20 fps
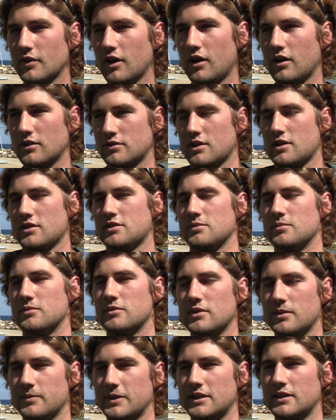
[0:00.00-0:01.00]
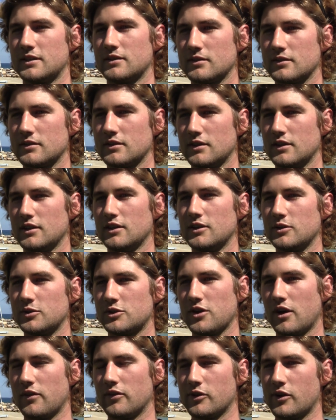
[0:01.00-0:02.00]
Oh, it's awesome. I mean,
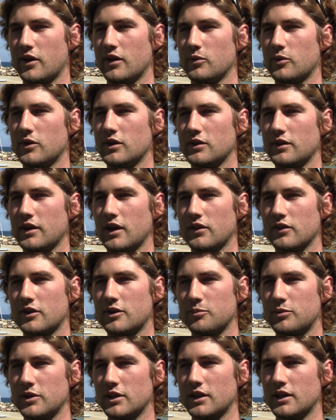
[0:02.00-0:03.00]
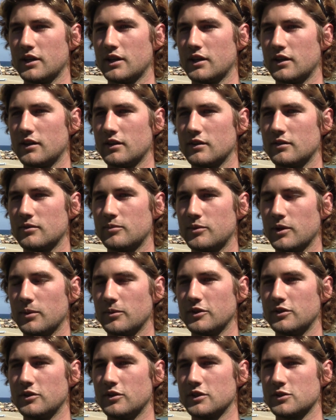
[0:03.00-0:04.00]
travel around the world together competing and be
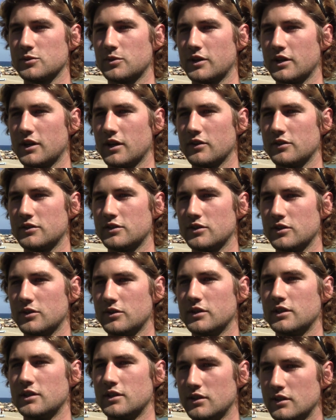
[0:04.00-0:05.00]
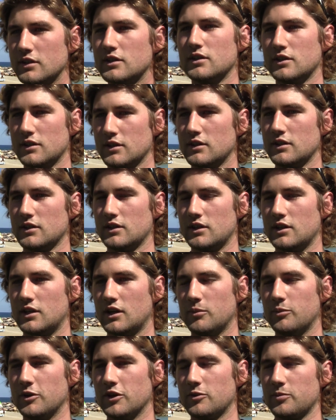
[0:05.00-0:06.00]
able to do this one together too, and you
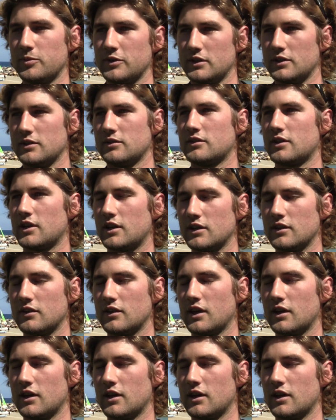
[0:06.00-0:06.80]
know, both be kind of in